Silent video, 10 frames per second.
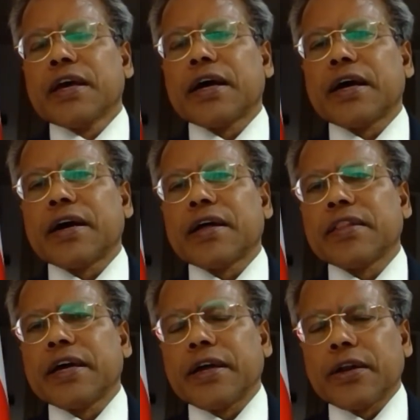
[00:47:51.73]
uh,
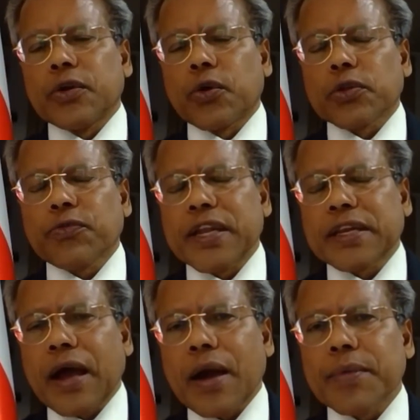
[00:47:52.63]
the North
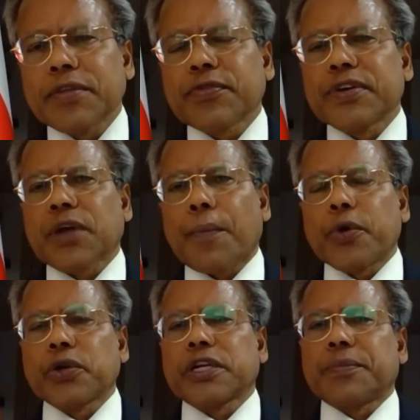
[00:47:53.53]
Vietnamese were
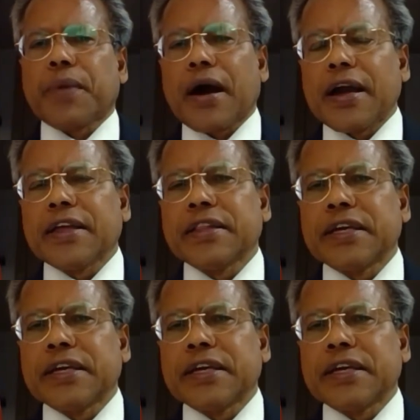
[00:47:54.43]
supported by